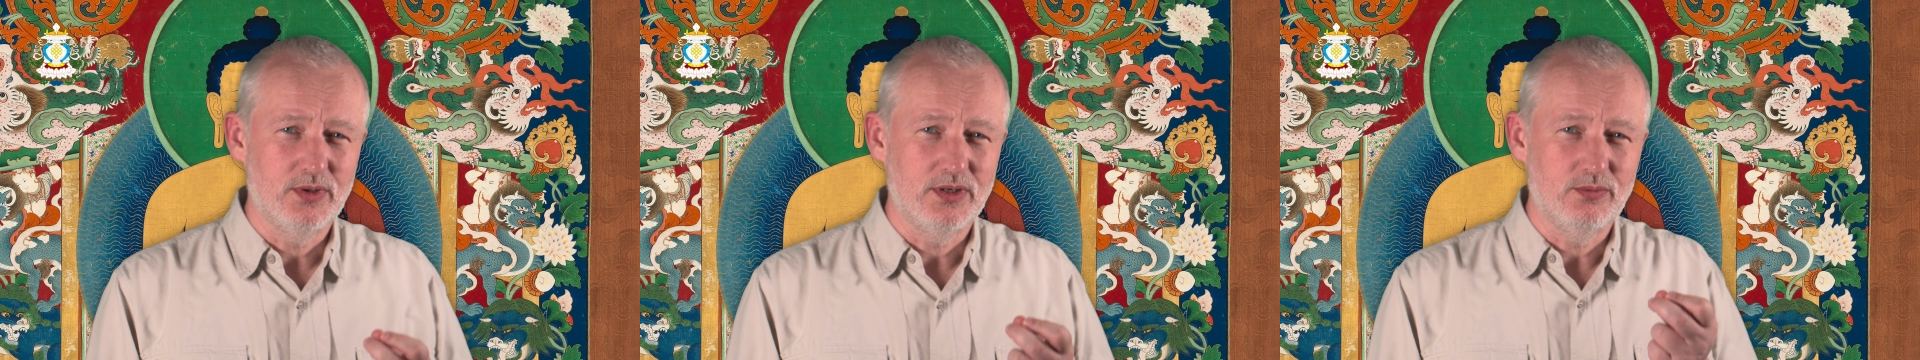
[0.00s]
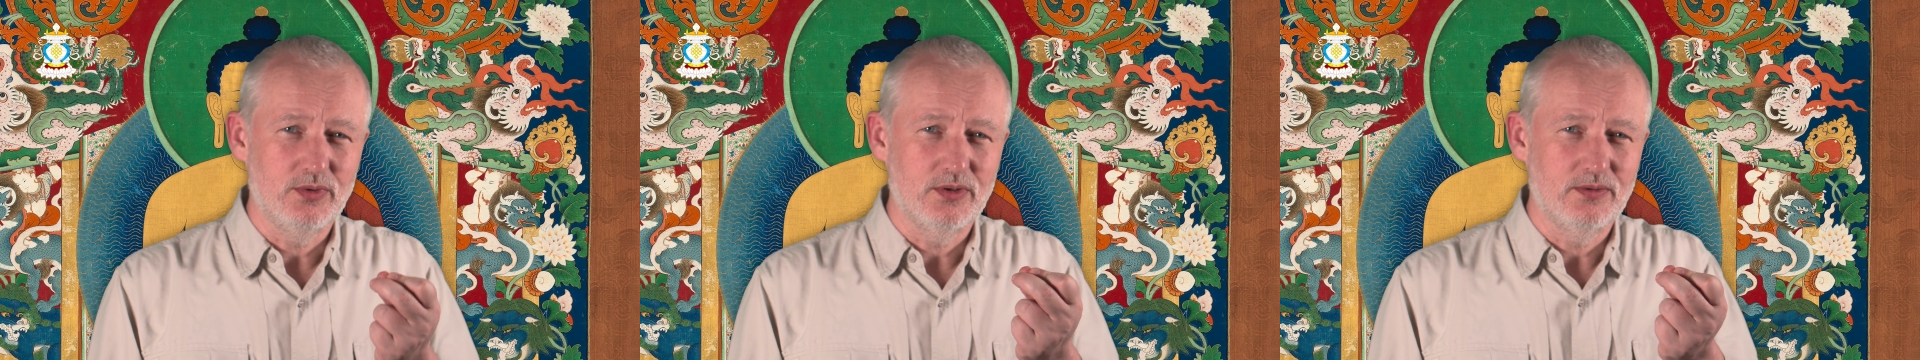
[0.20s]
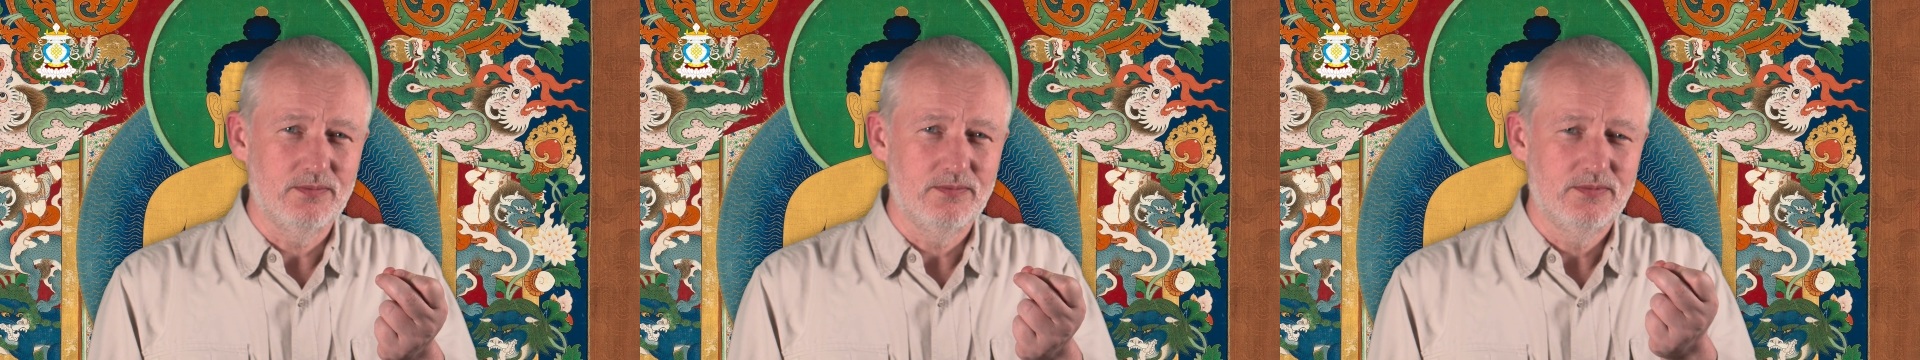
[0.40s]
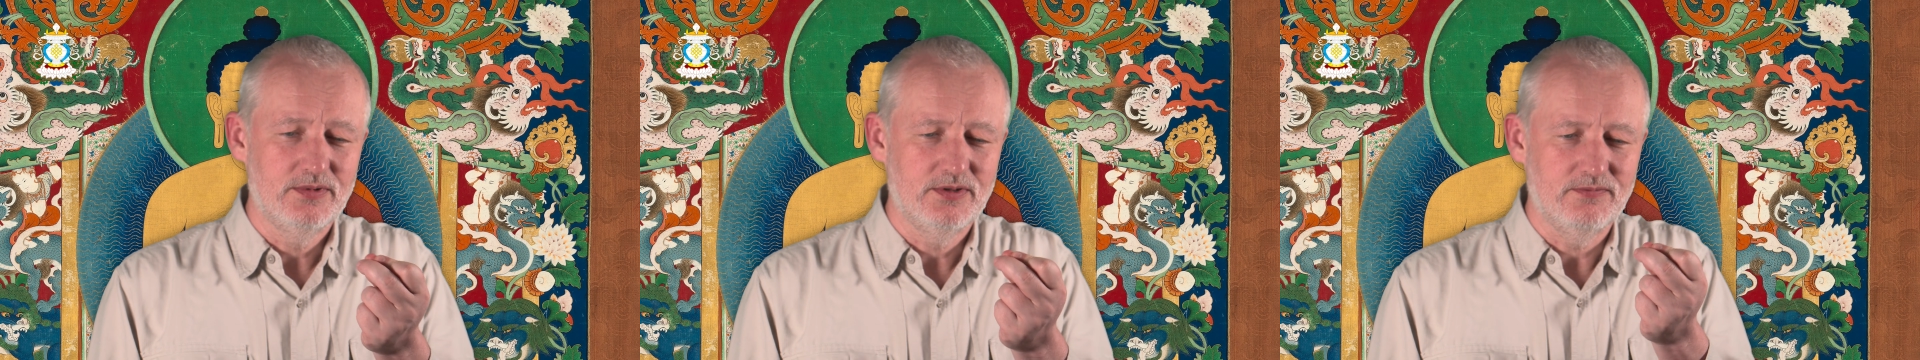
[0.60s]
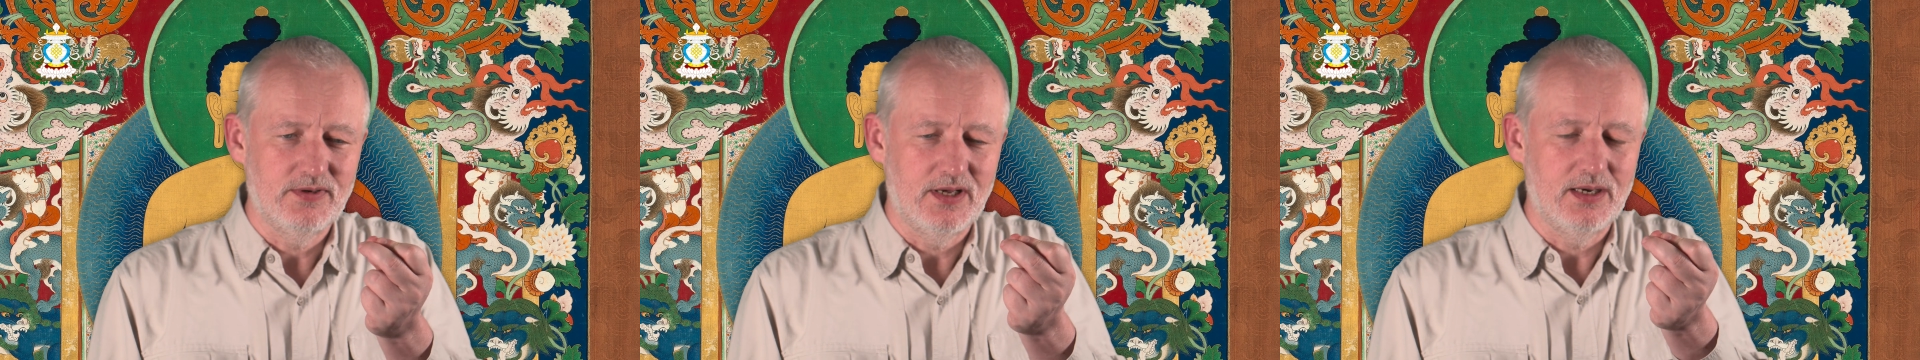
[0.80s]
we will
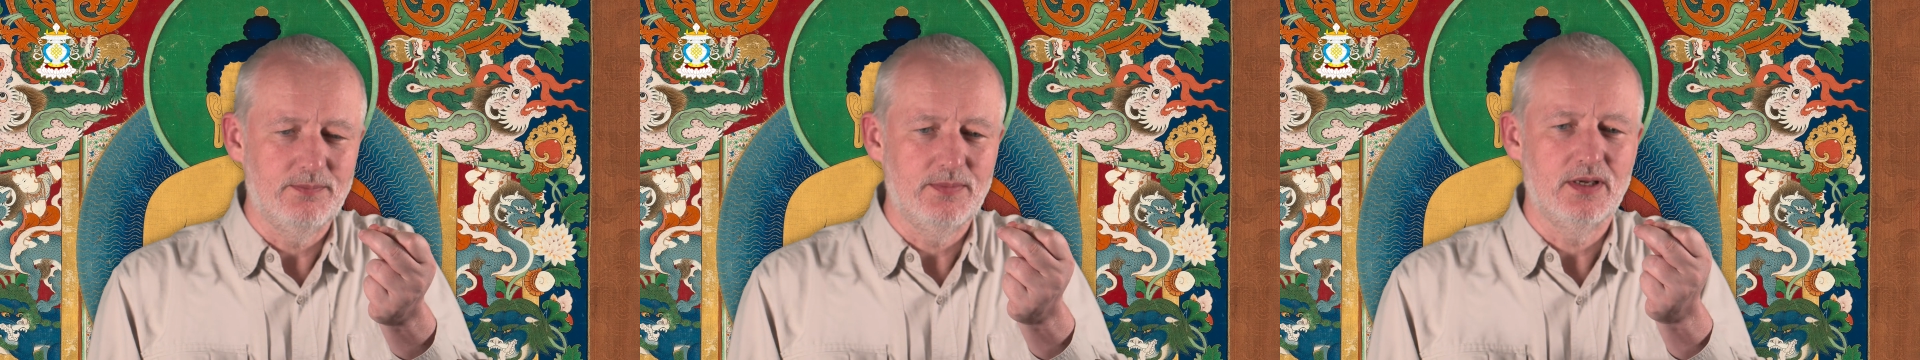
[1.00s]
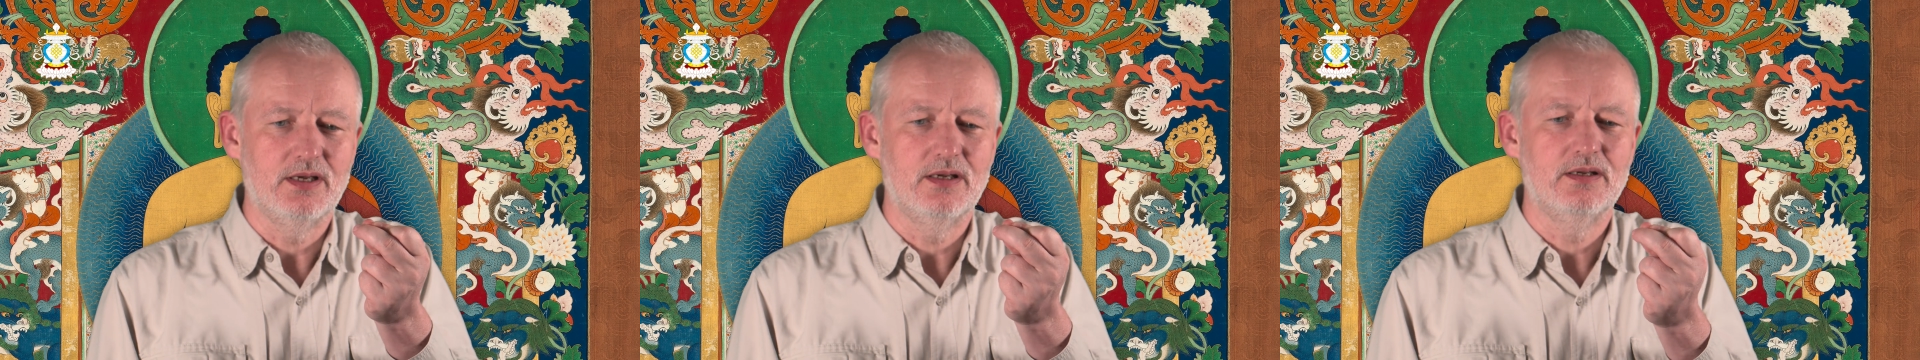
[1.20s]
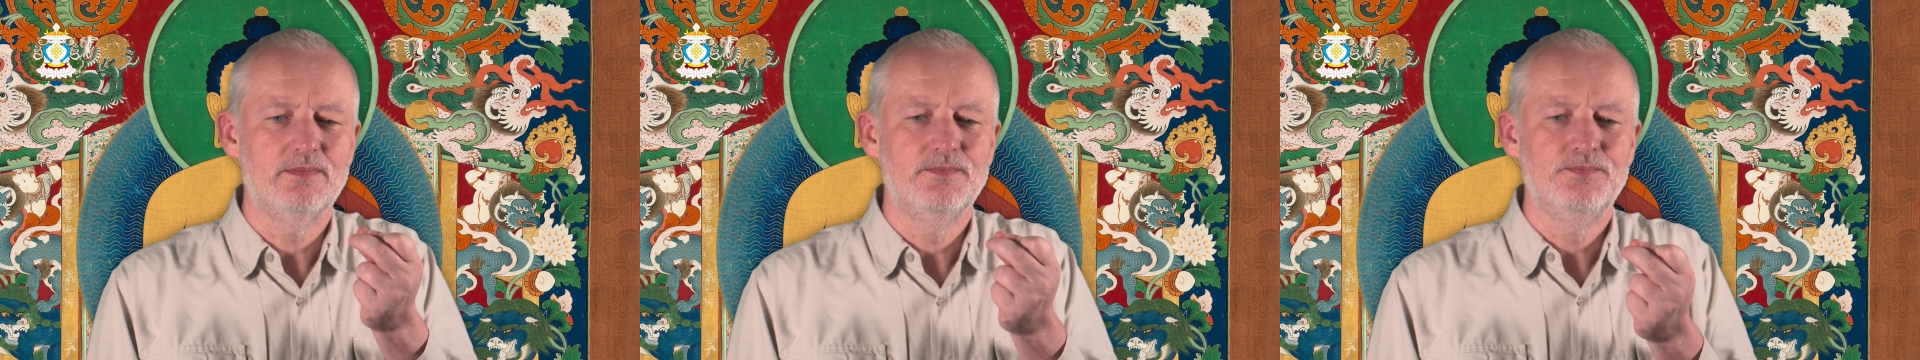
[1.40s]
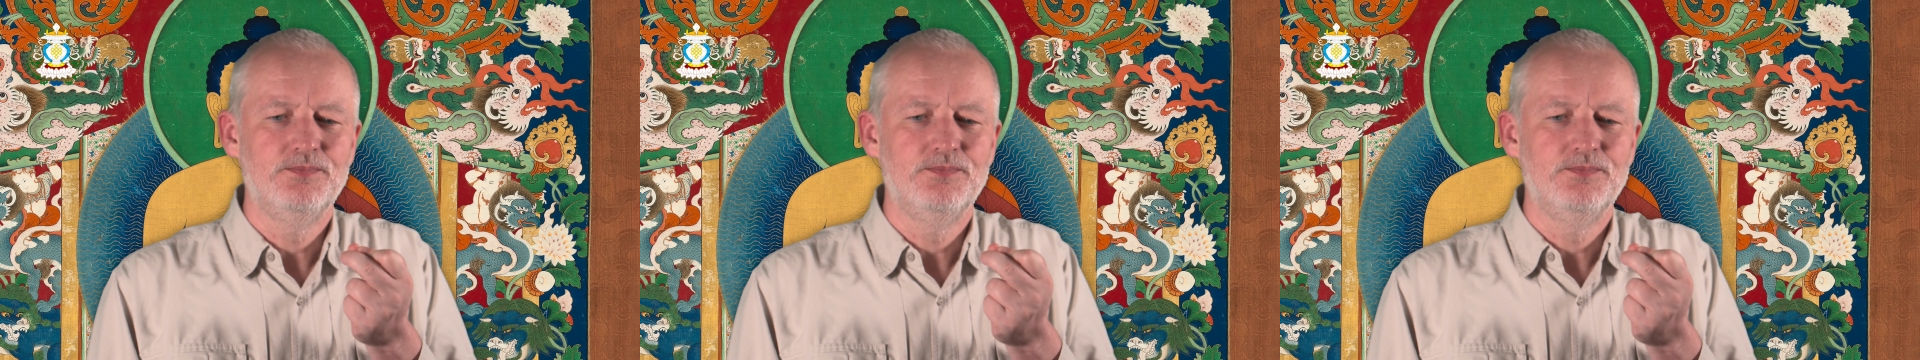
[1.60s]
develop a